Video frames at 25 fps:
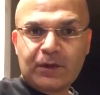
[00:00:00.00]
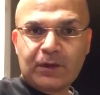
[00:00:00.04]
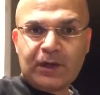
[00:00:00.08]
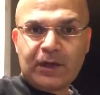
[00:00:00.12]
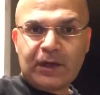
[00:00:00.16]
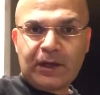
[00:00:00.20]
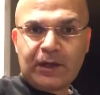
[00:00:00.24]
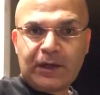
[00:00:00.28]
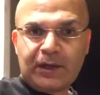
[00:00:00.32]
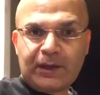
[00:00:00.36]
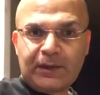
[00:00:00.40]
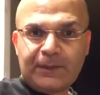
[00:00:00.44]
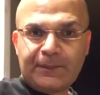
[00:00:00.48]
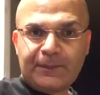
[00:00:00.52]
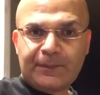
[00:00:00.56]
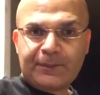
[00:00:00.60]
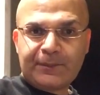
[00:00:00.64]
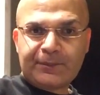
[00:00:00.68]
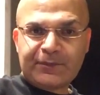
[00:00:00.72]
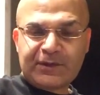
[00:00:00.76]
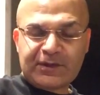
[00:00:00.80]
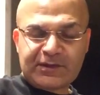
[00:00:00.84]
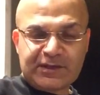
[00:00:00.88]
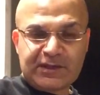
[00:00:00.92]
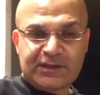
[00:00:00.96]

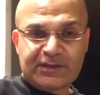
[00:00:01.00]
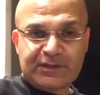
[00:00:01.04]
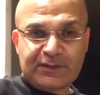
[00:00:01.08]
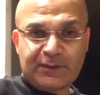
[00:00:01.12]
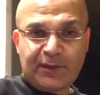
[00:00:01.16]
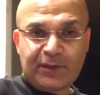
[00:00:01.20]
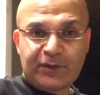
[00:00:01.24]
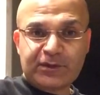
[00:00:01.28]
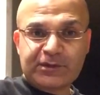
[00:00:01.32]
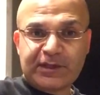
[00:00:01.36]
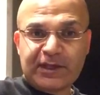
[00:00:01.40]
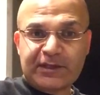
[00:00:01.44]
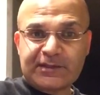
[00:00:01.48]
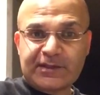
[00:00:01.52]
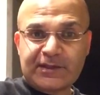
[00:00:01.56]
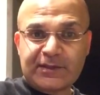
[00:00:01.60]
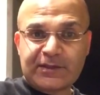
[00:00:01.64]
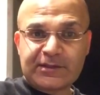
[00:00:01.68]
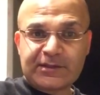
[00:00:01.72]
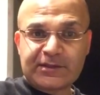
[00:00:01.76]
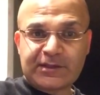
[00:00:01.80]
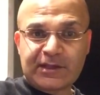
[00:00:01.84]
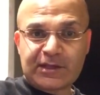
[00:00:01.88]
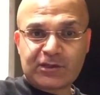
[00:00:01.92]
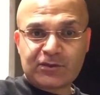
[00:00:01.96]
to see some other sites in the city.